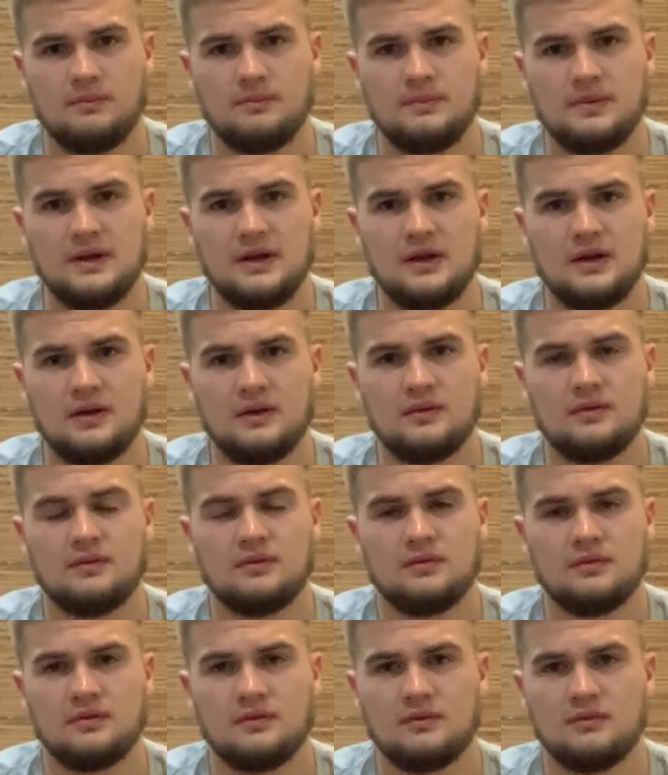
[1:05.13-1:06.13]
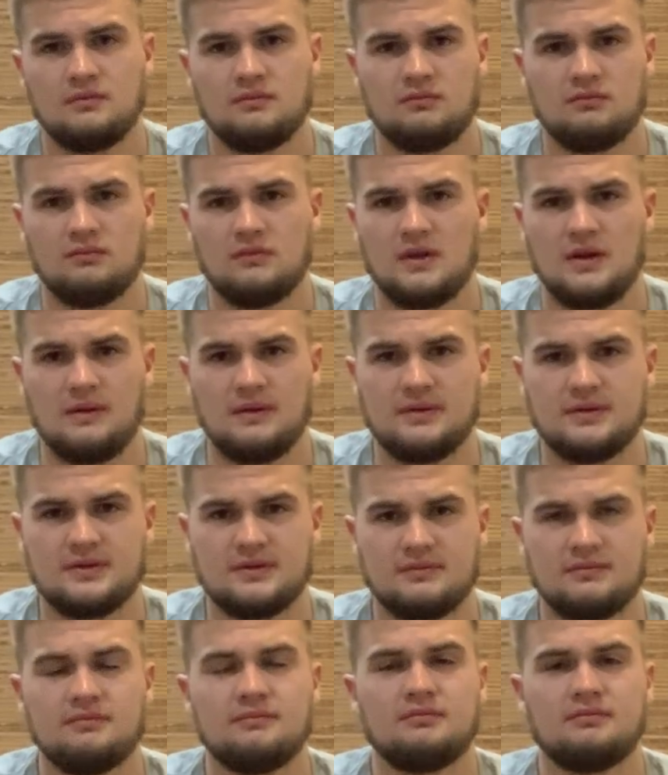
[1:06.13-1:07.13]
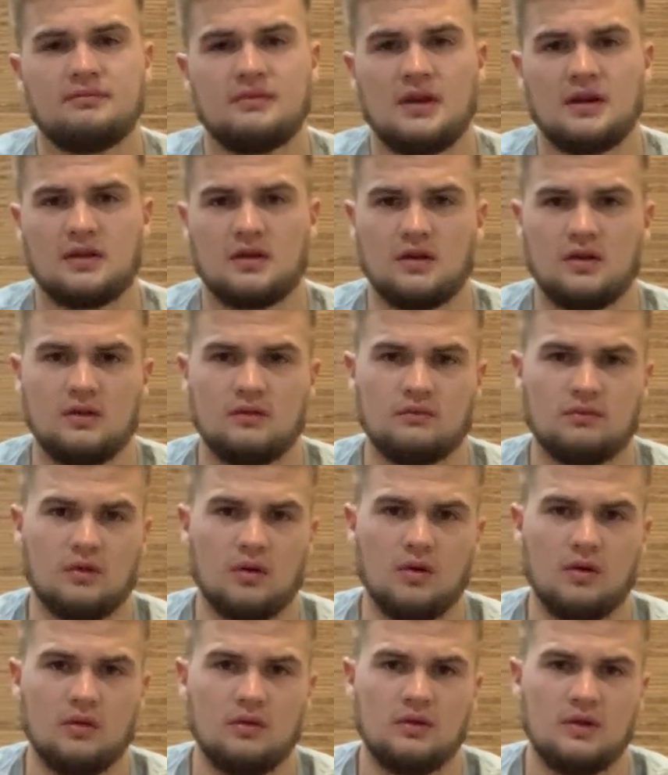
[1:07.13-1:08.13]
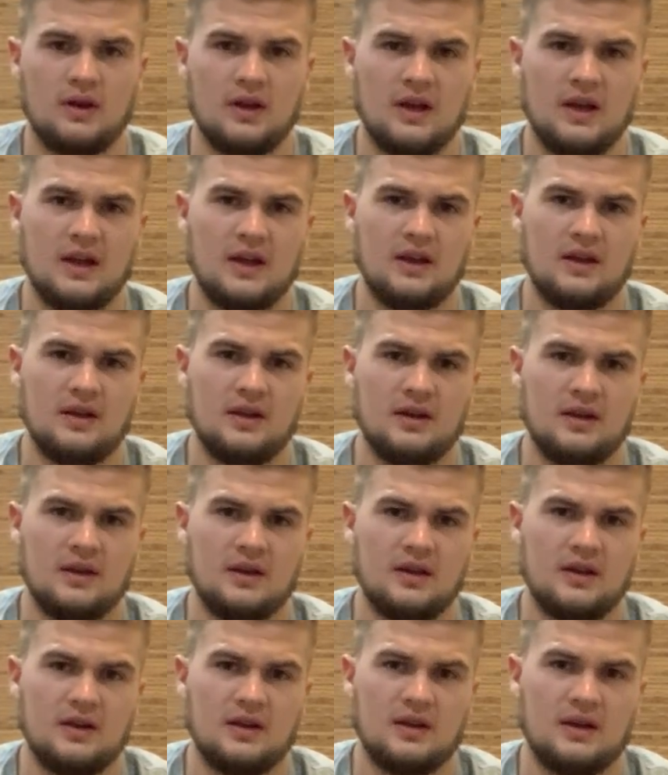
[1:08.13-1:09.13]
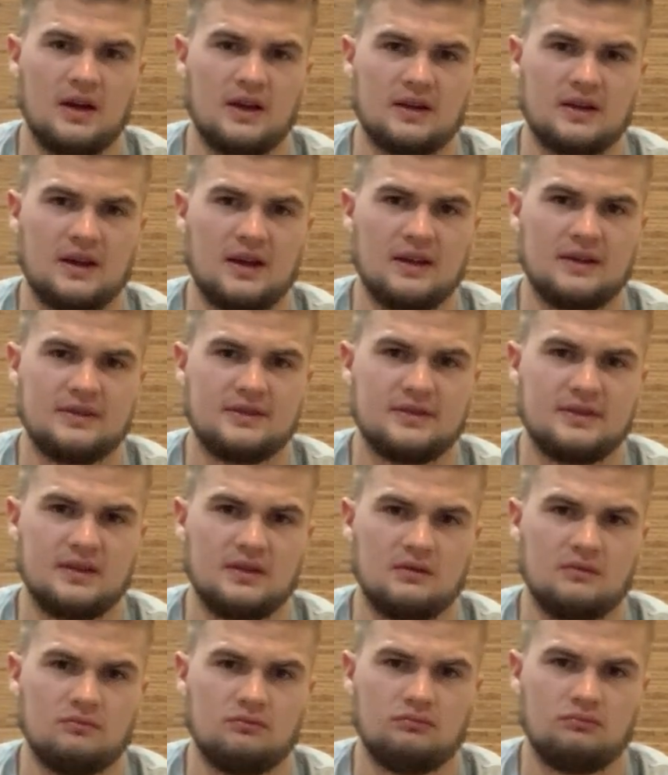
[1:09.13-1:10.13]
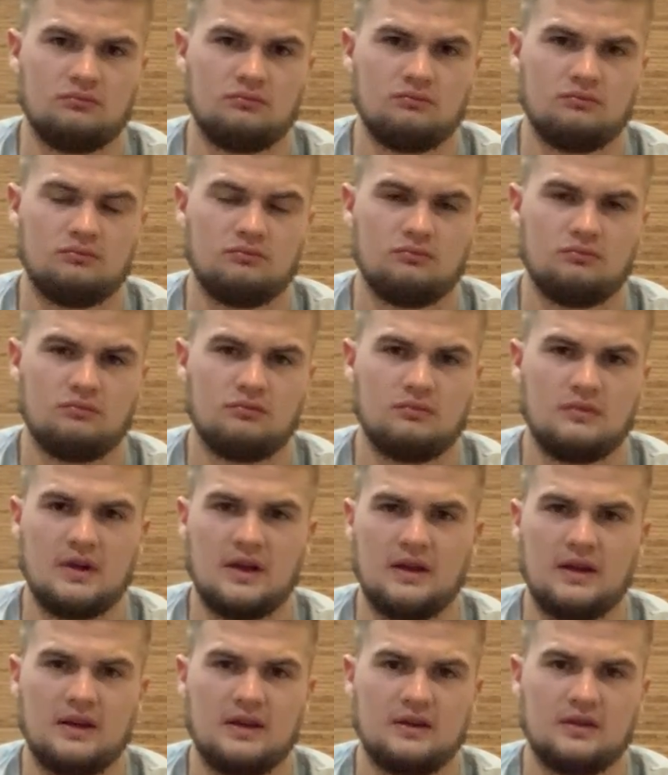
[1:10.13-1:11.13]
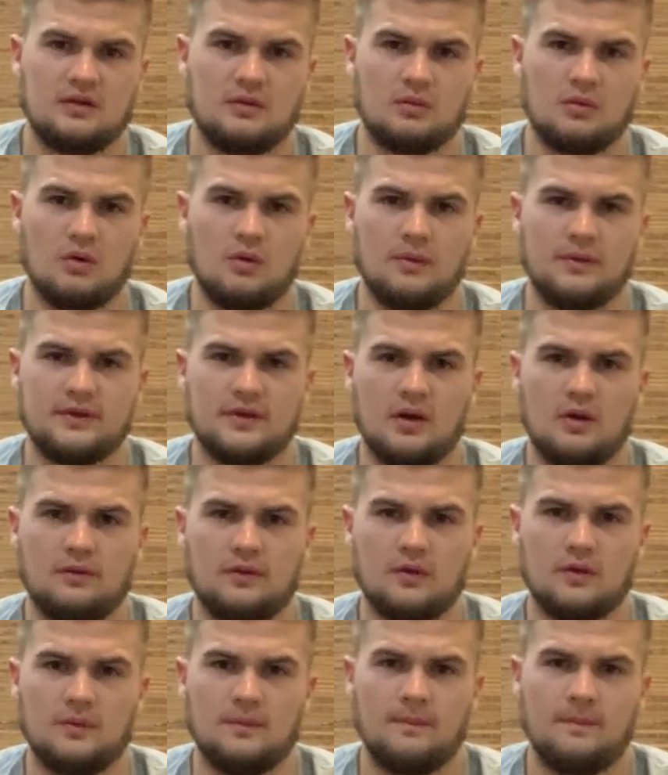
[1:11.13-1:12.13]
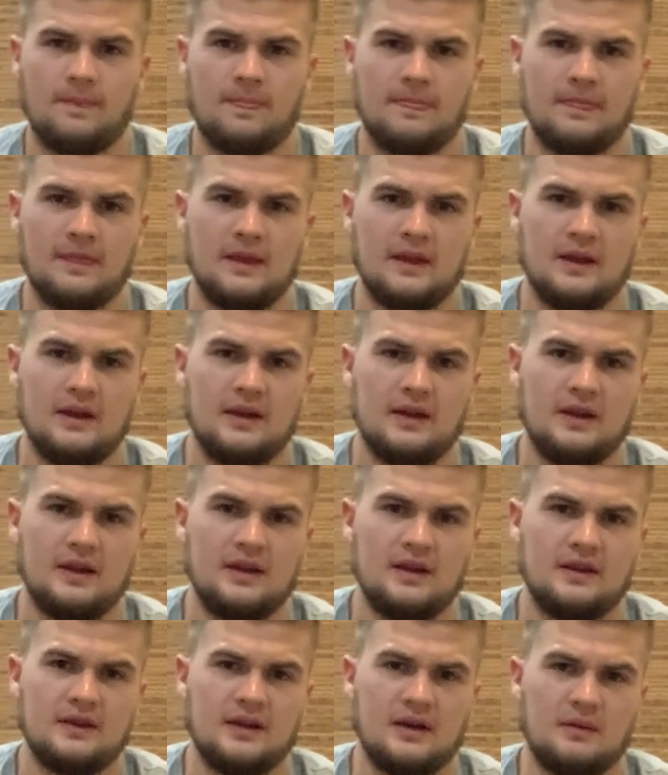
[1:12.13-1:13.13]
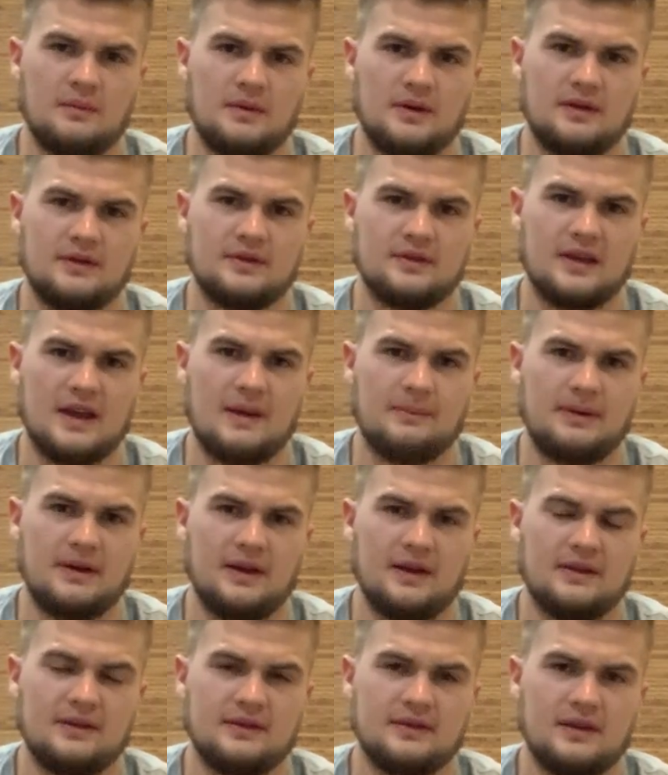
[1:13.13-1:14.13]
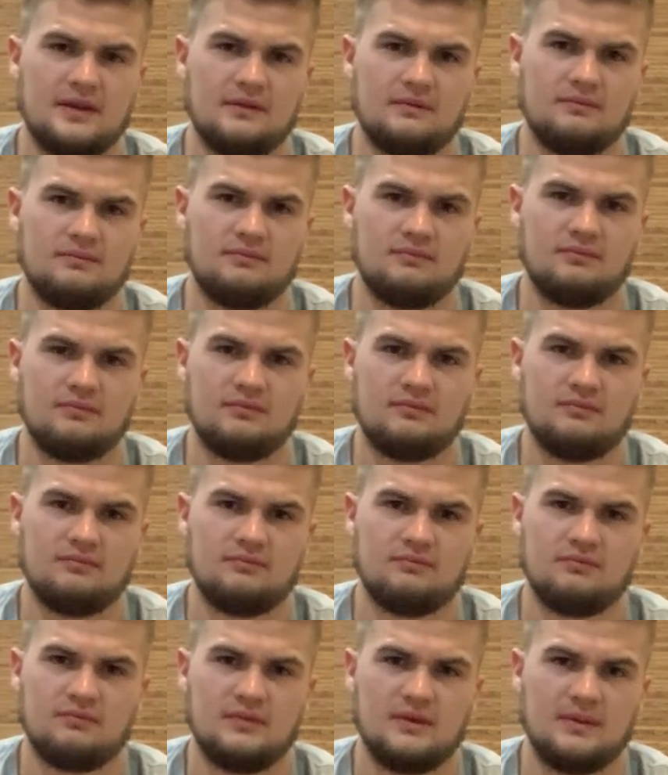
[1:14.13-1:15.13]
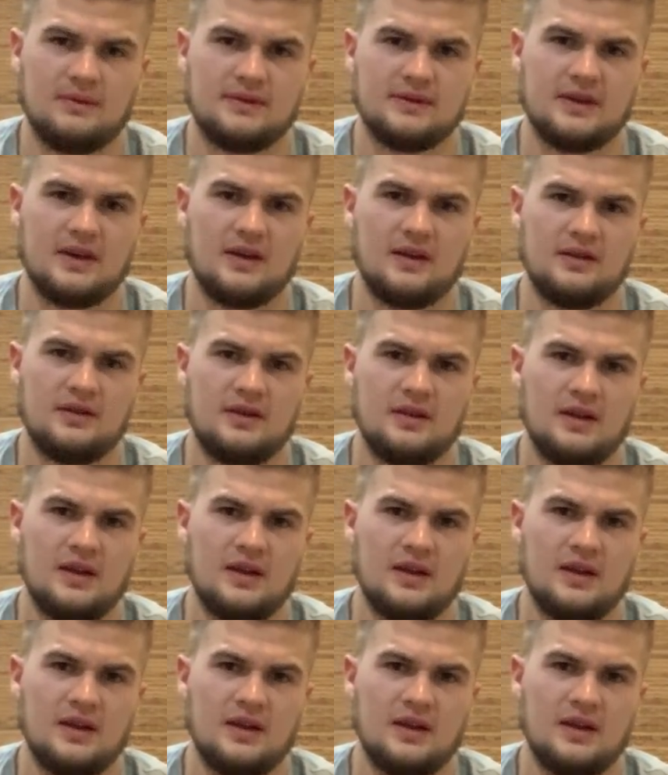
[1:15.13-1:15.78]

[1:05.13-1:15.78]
It was a good roll, I guess, and the roll was over. Then we slap hands and it was done.